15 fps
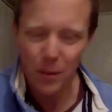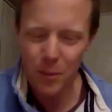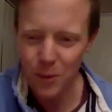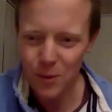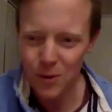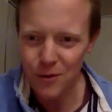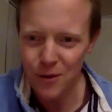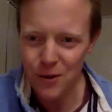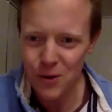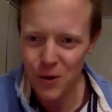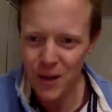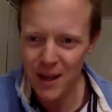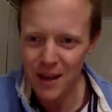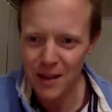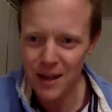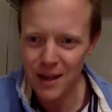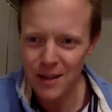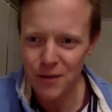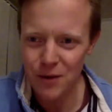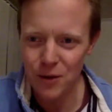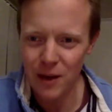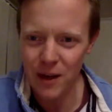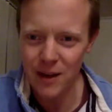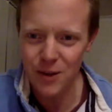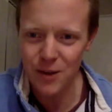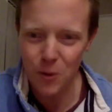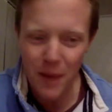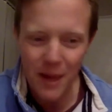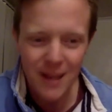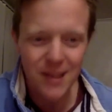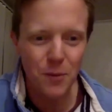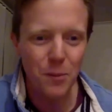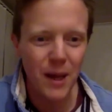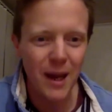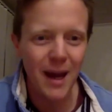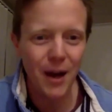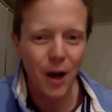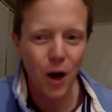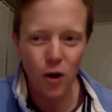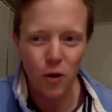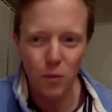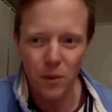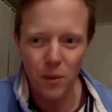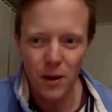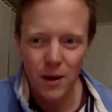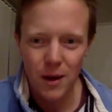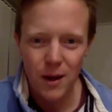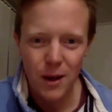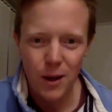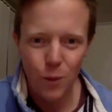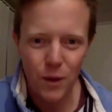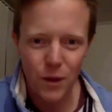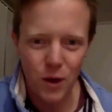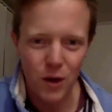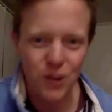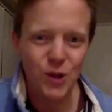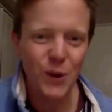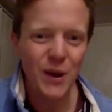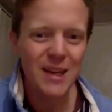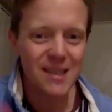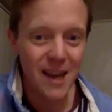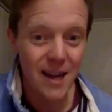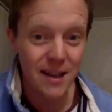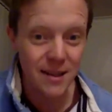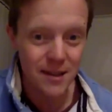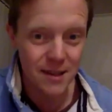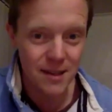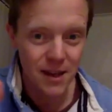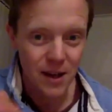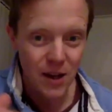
I wonder if you saw that in the next few lines. You were made to be at home with God, to ascend